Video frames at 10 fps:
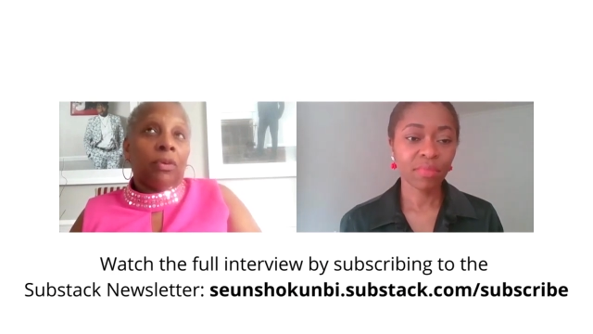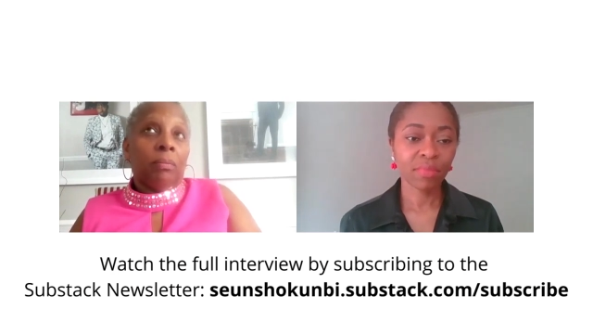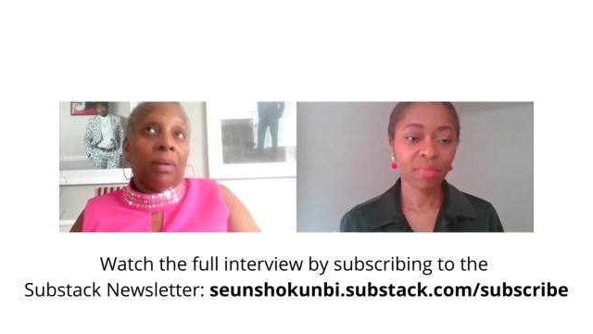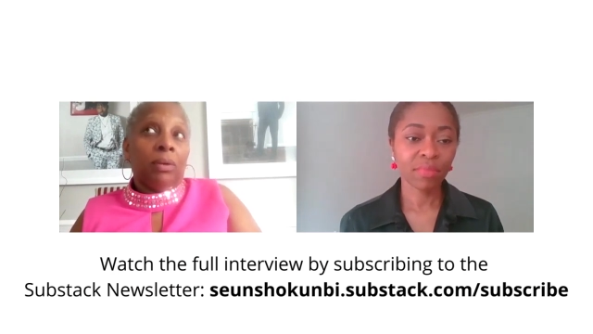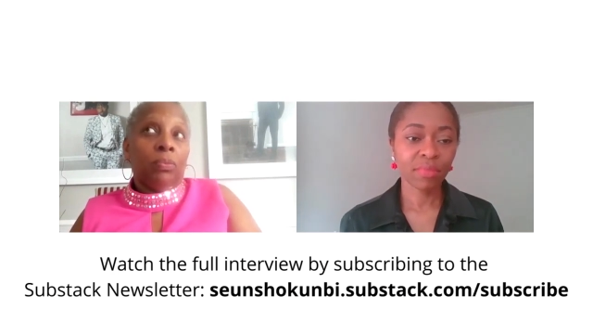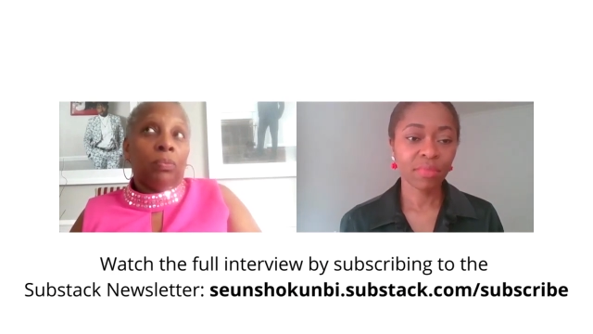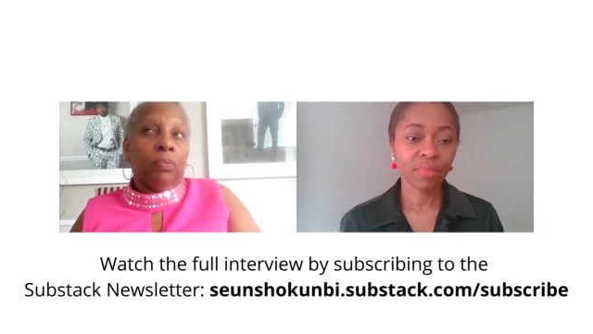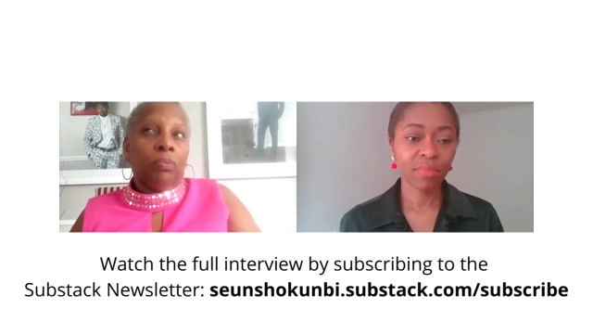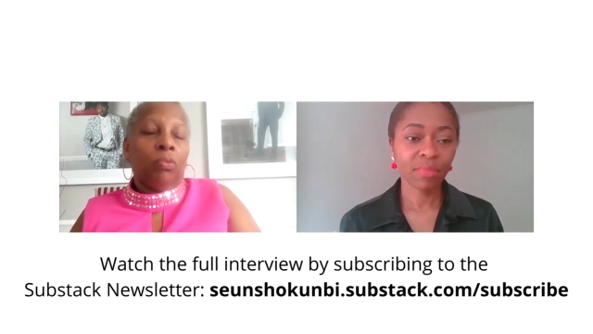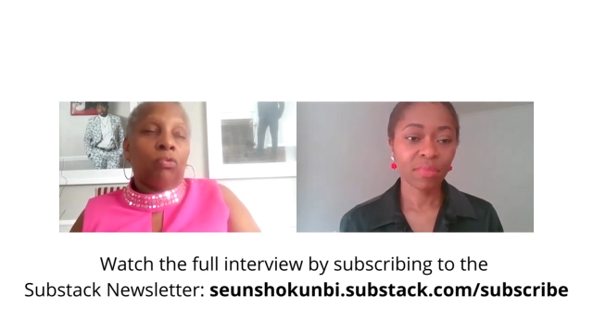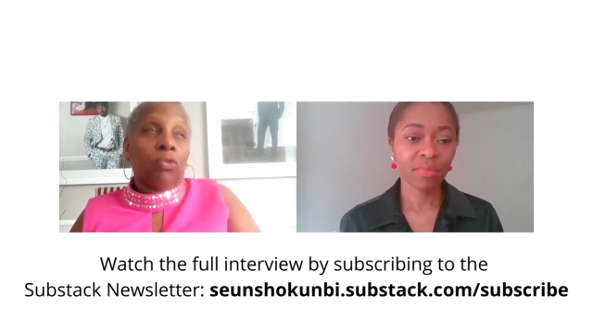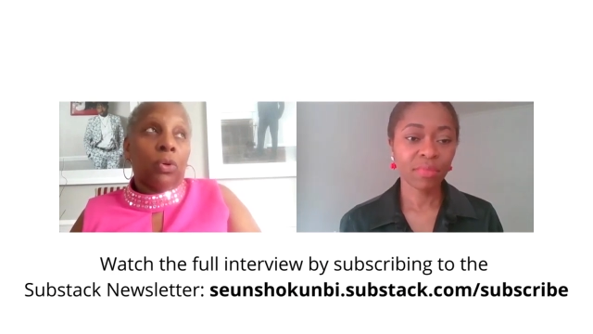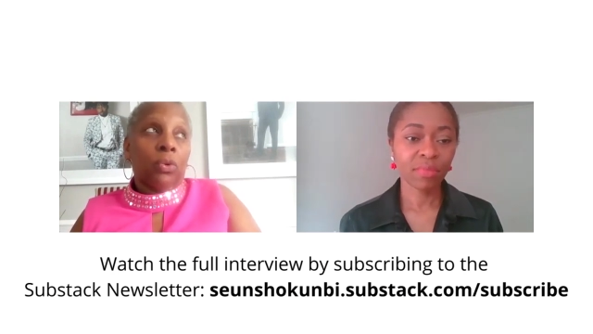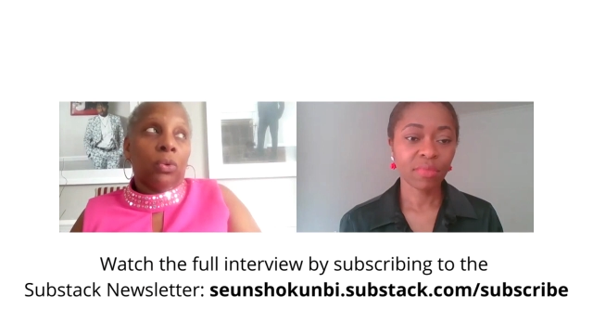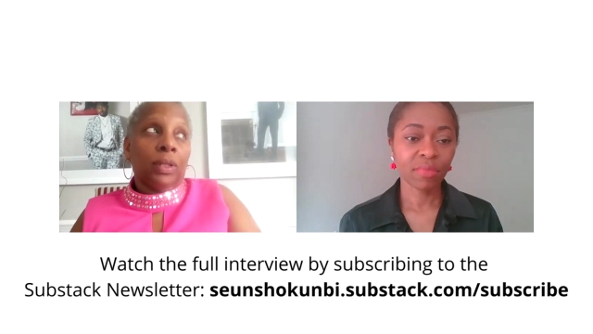Speaker 1: from my
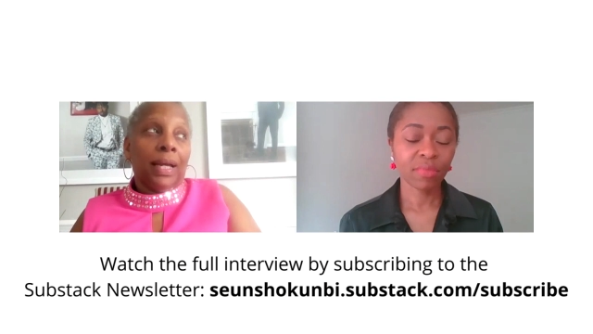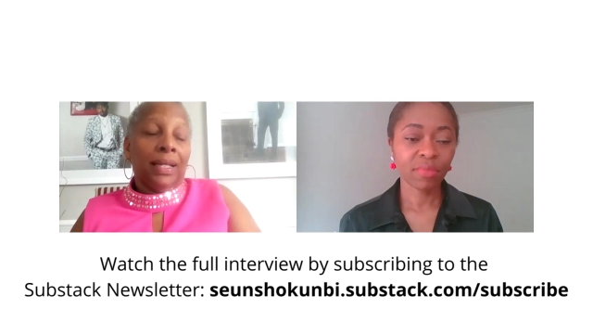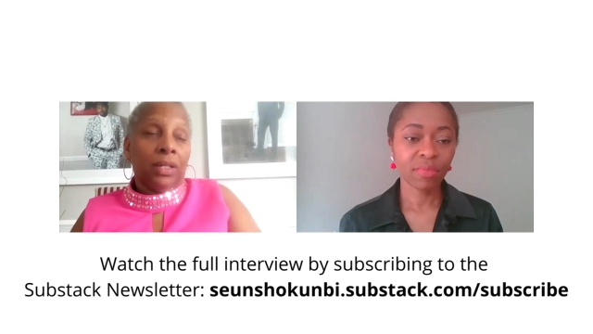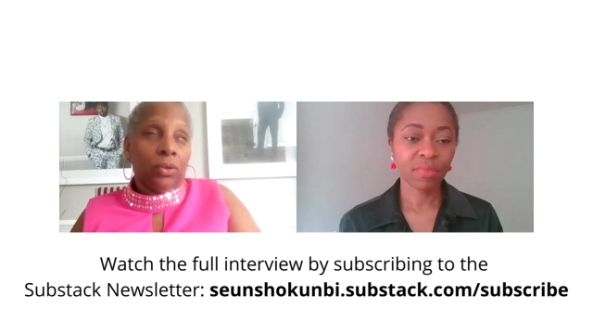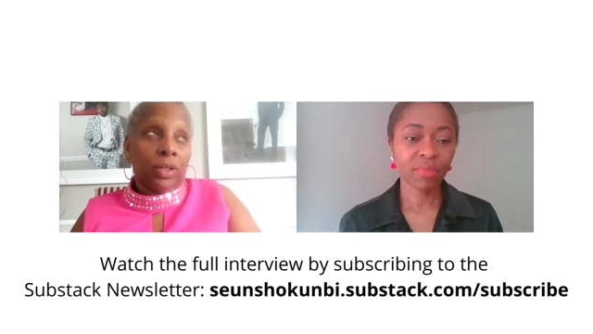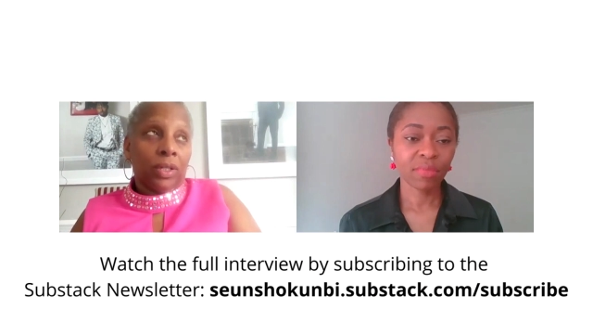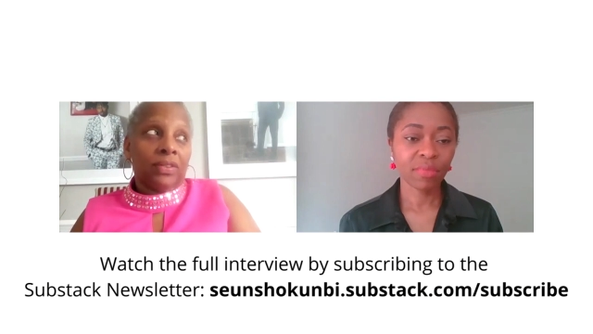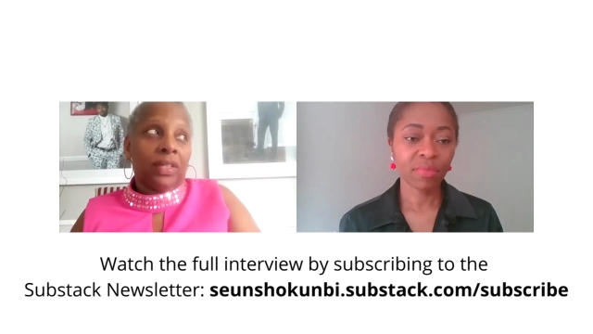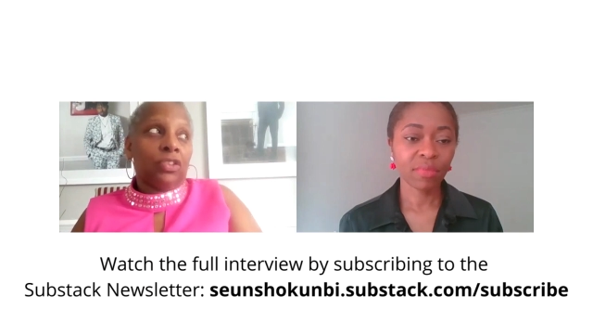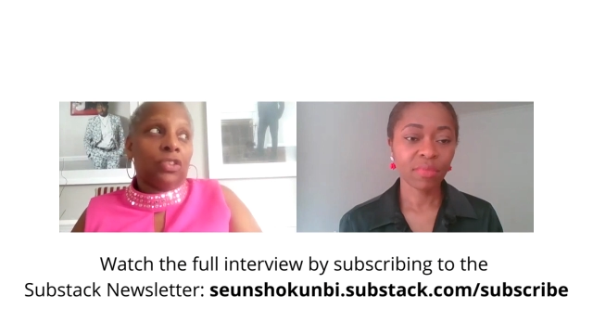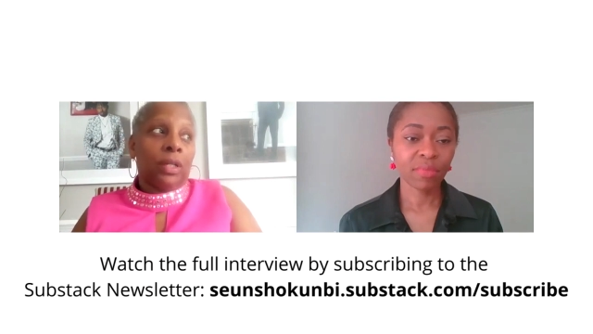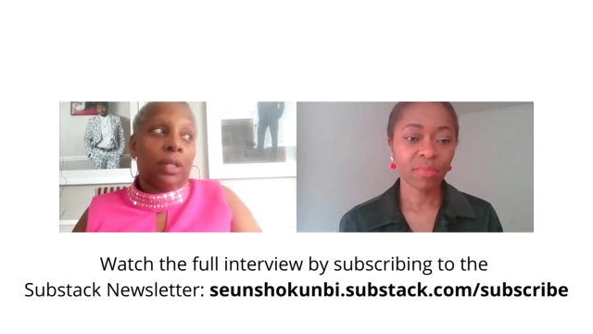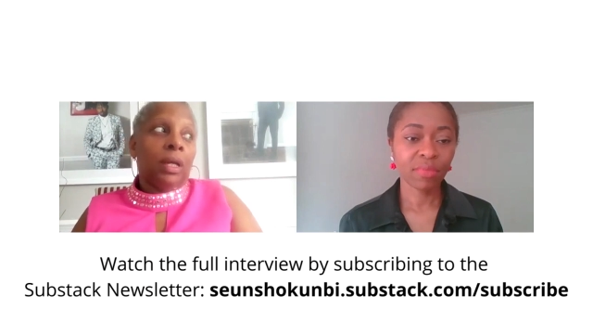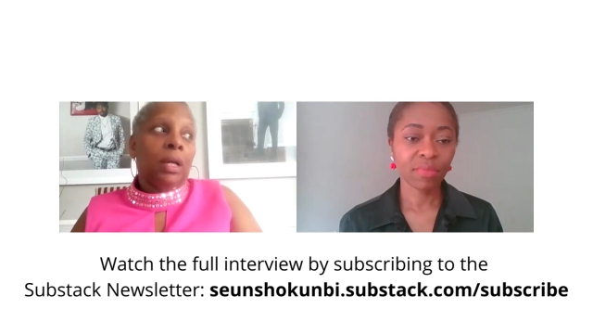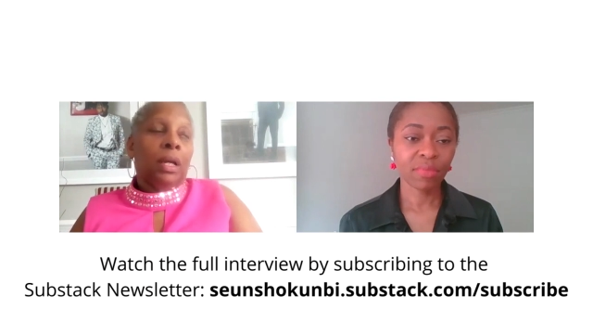role in an
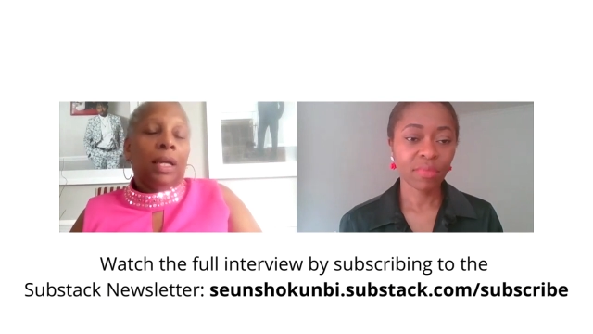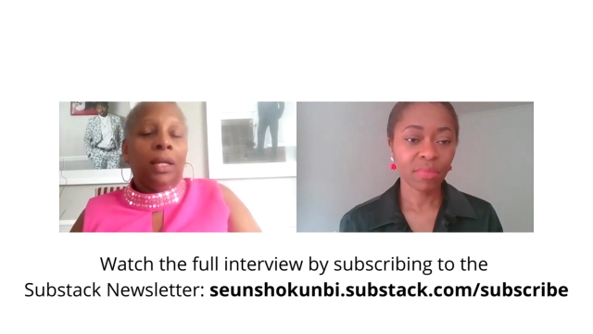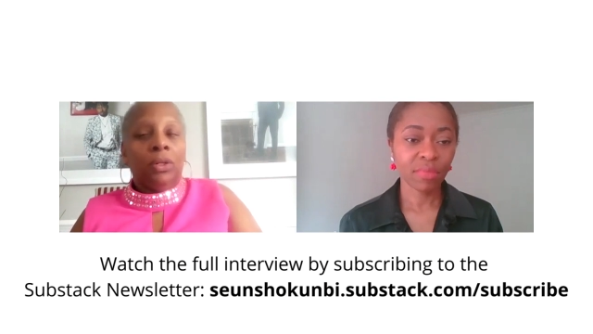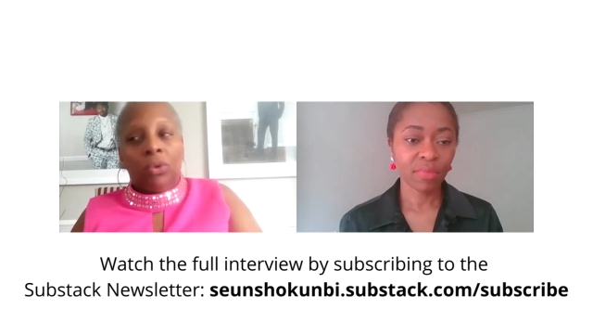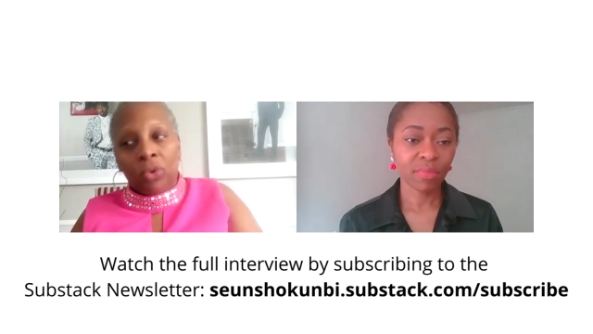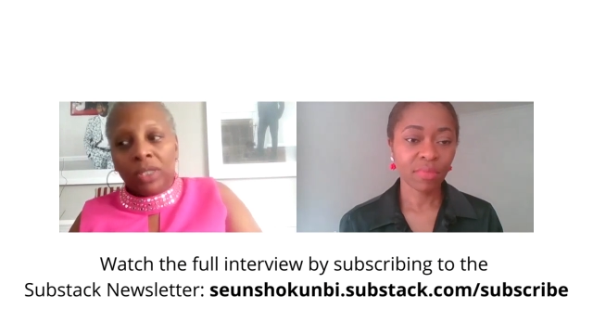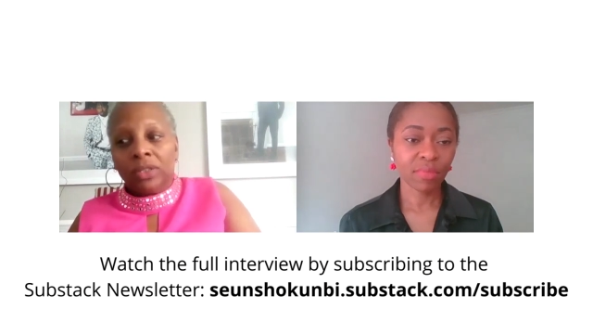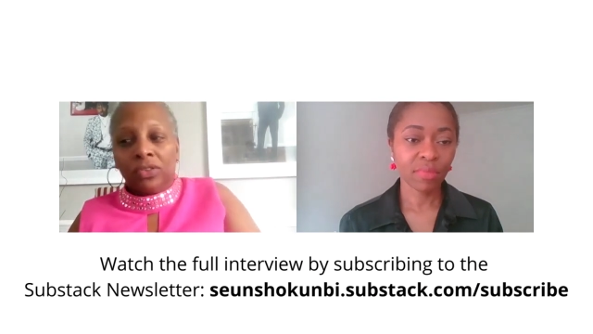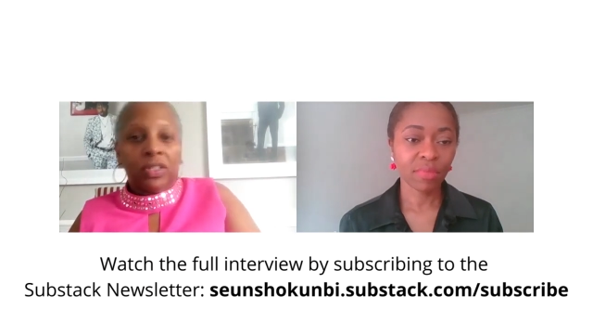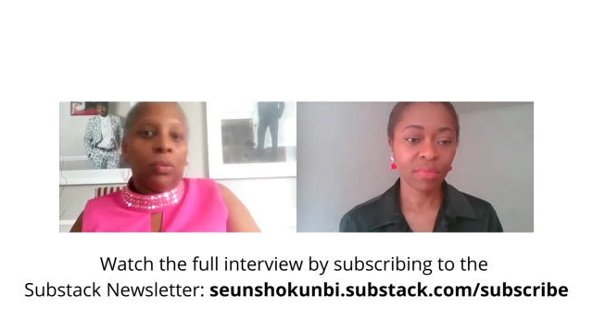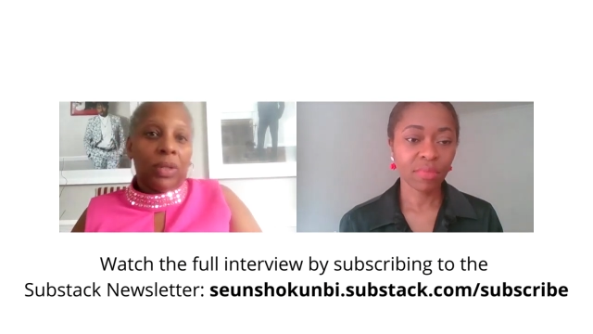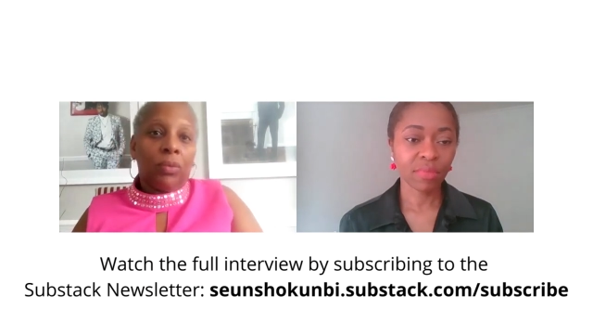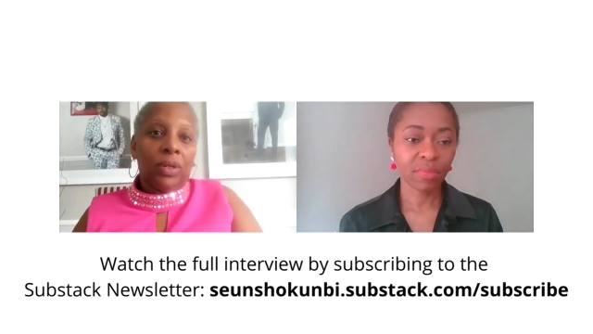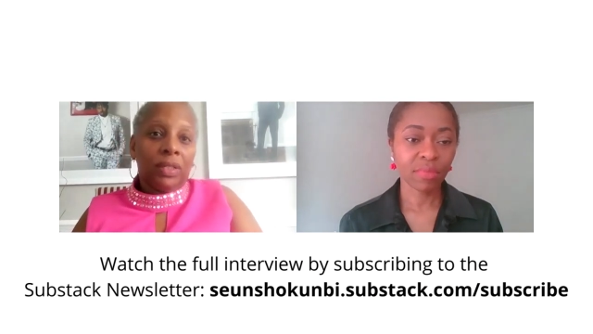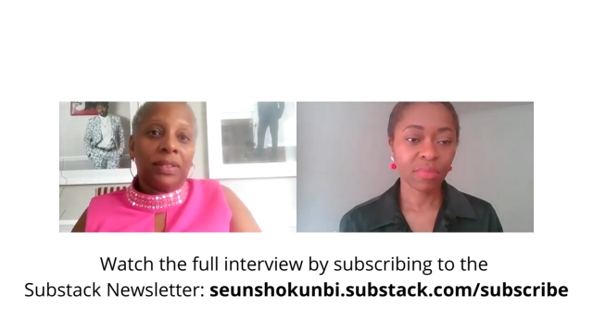organization in order to say
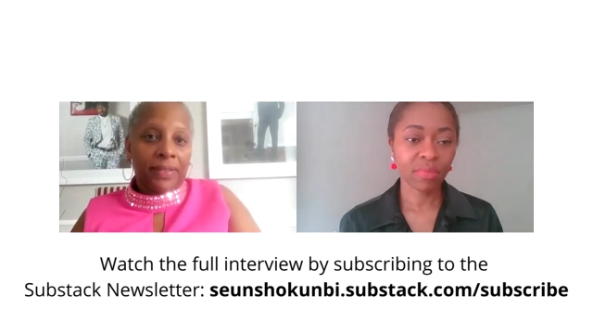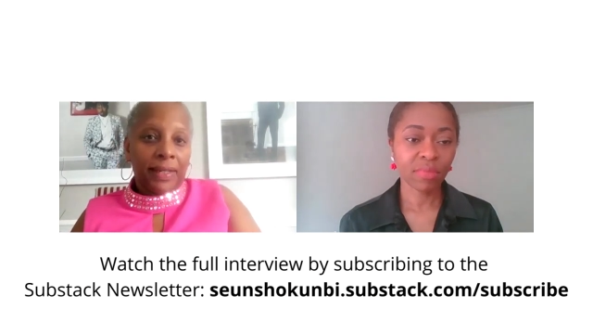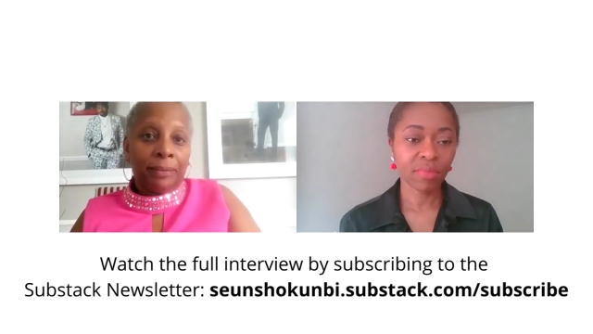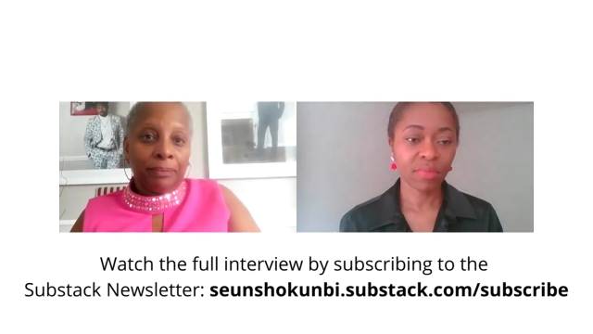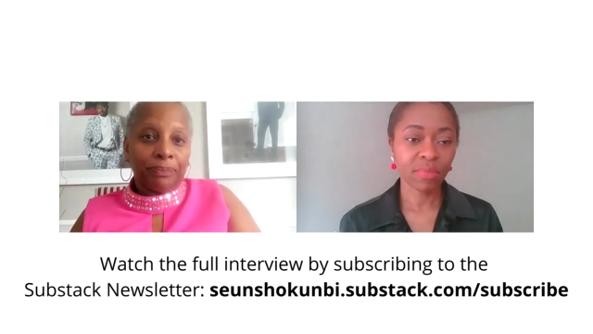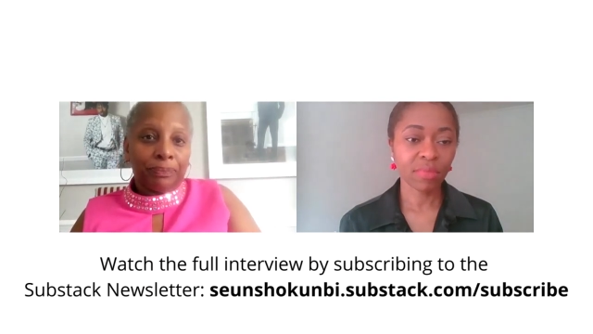what I wanted to say.